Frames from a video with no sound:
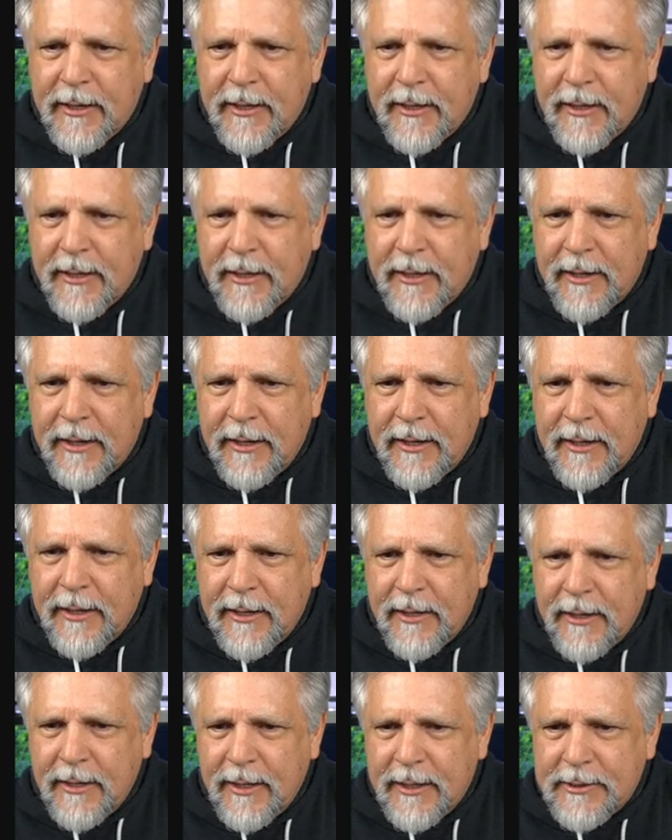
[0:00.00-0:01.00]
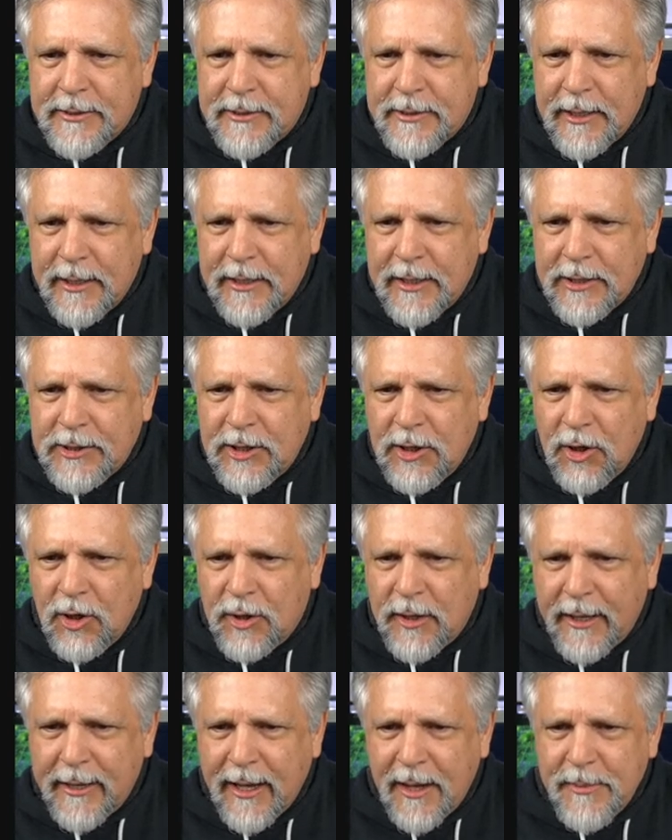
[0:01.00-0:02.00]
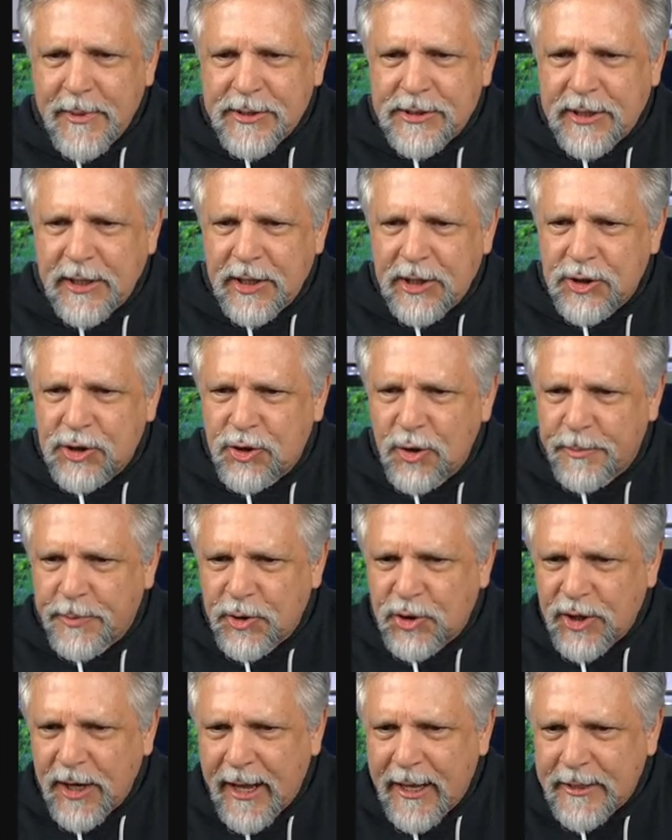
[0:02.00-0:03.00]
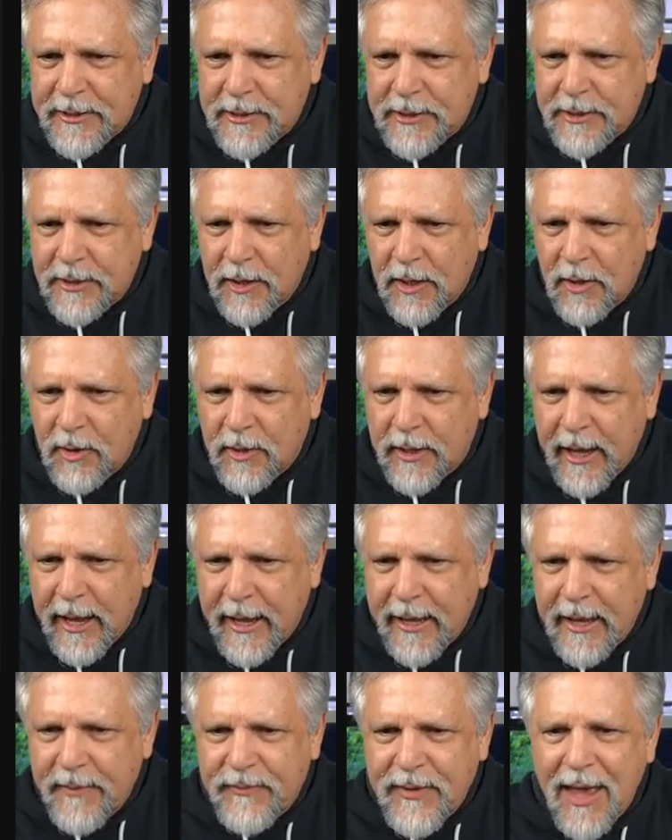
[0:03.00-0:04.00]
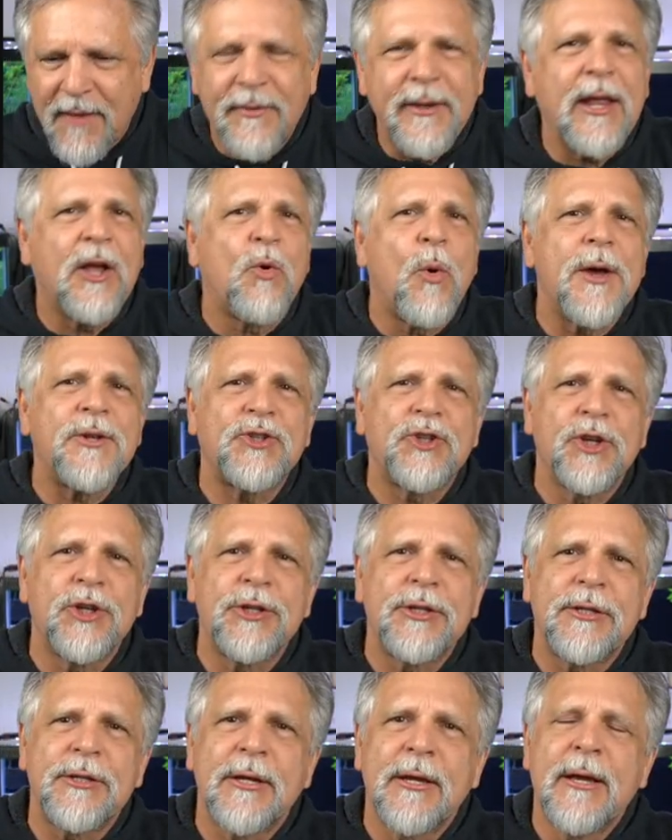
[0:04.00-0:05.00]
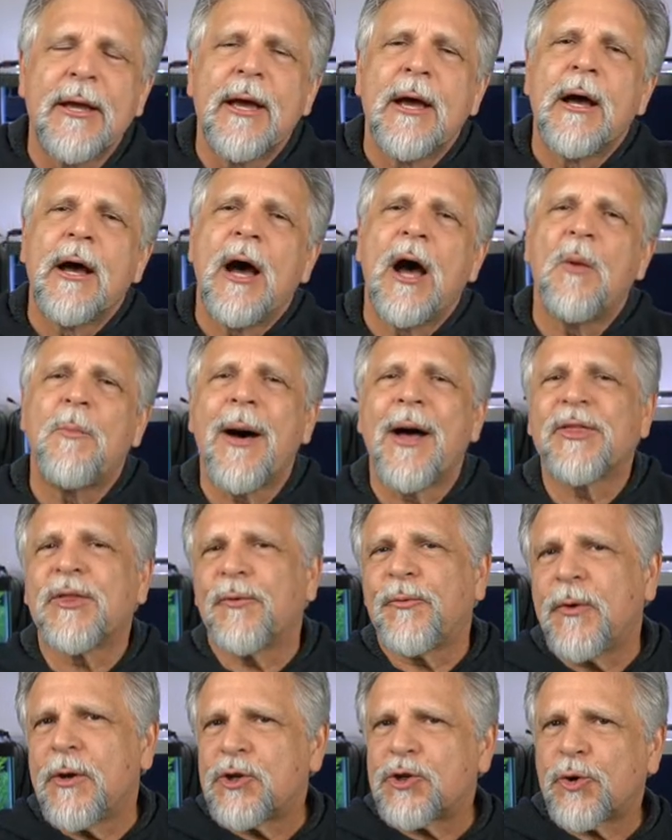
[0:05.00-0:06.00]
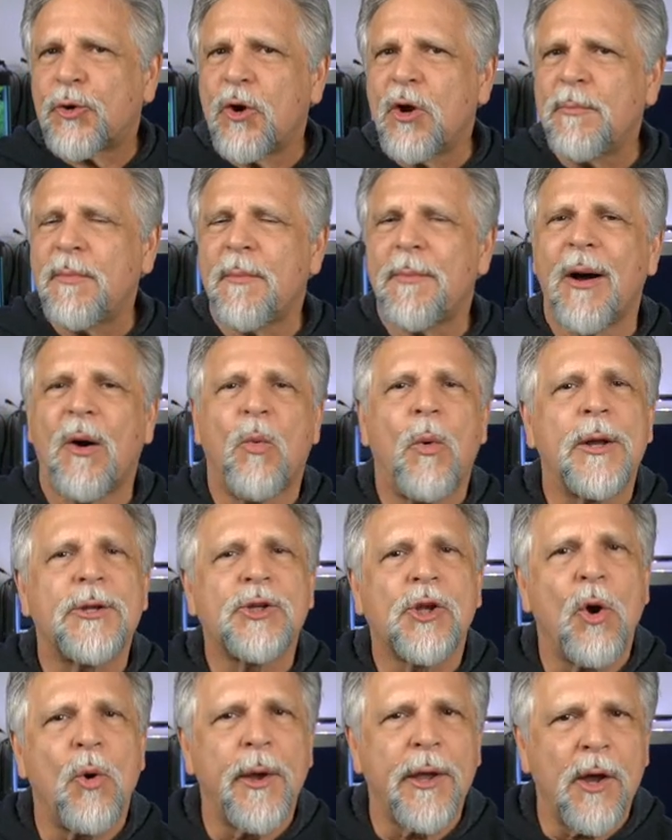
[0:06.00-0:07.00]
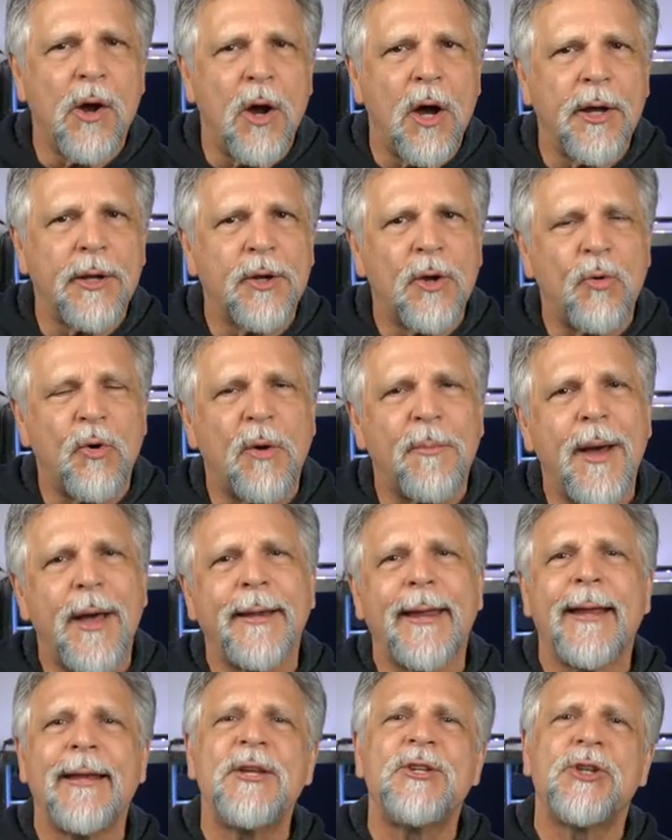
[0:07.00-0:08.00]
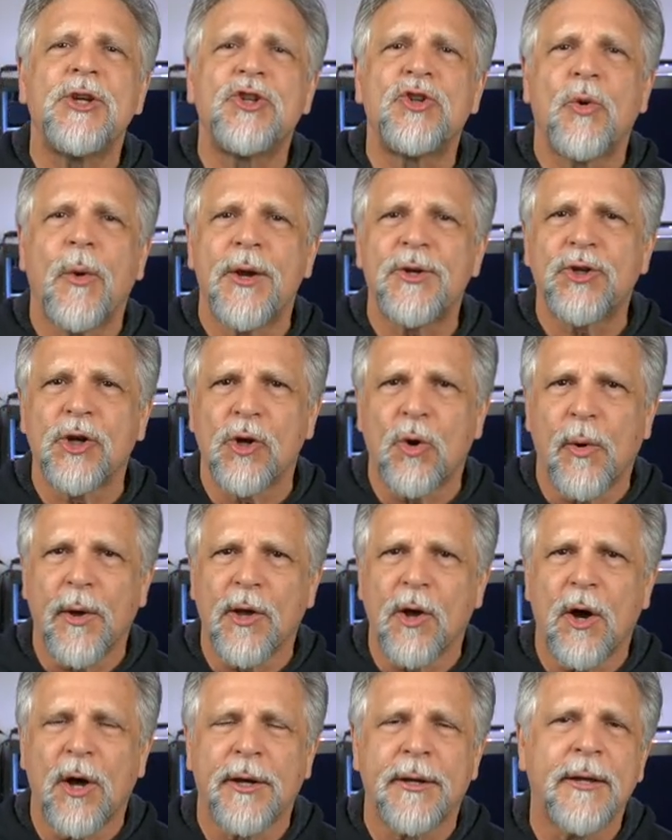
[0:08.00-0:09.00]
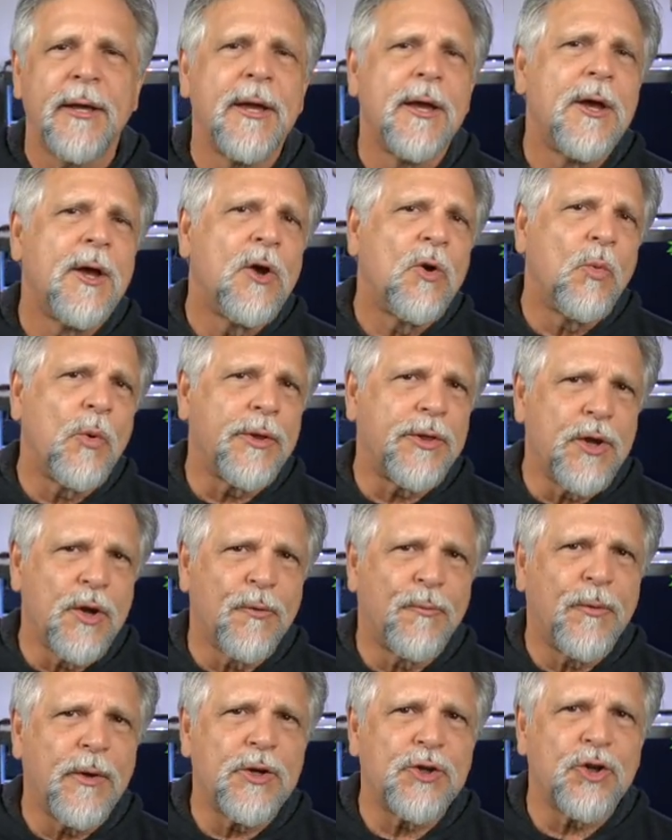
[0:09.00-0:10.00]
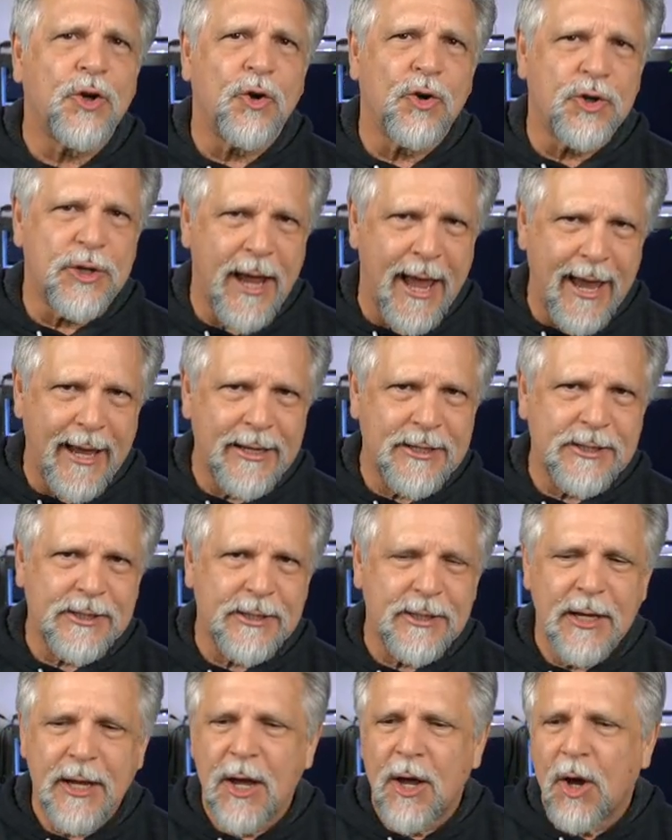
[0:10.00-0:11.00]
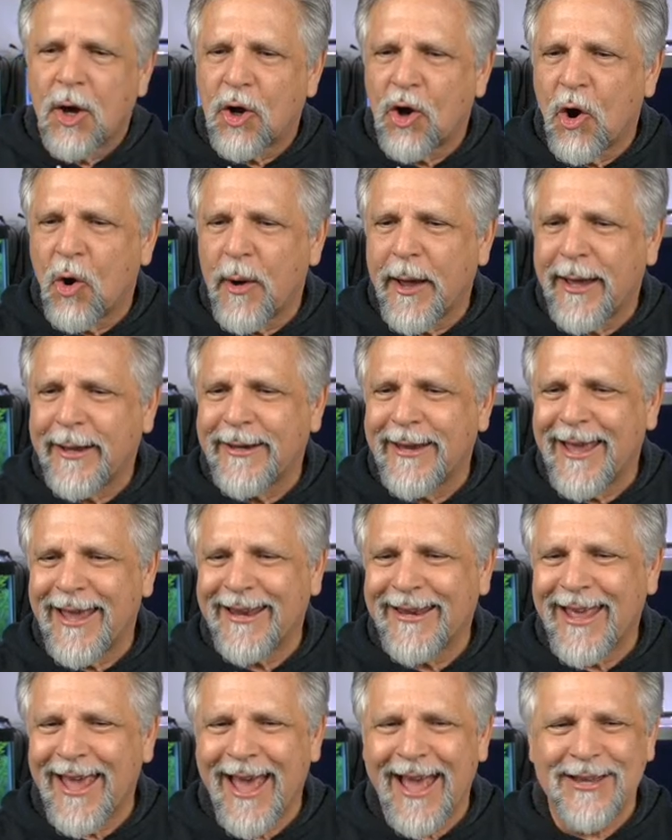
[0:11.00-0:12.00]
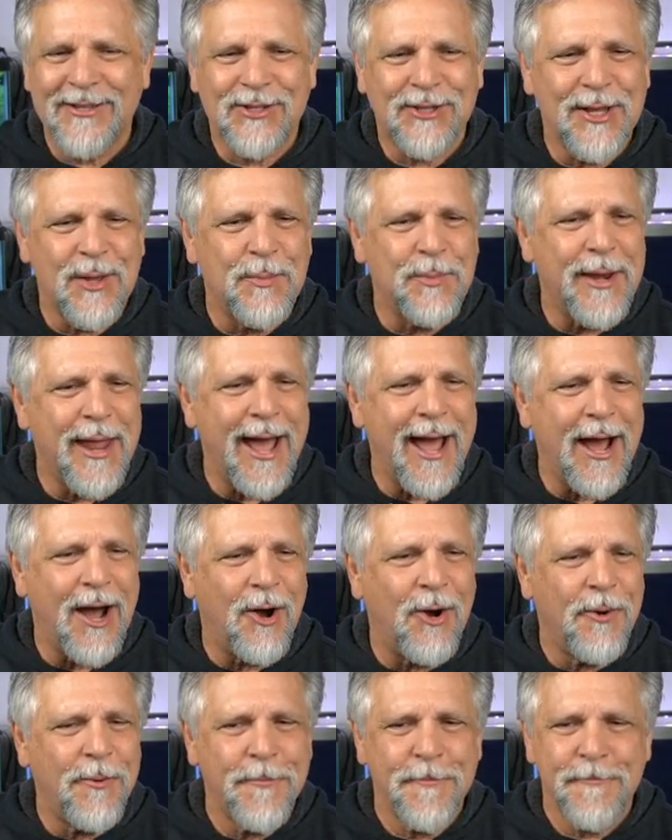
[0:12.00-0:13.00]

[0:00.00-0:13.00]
And let's see, it doesn't look like I missed any super chats. Okay, if you have any questions about the fish room, about what's going on, or about any situation going on with your fish or tanks, go ahead and ask them now,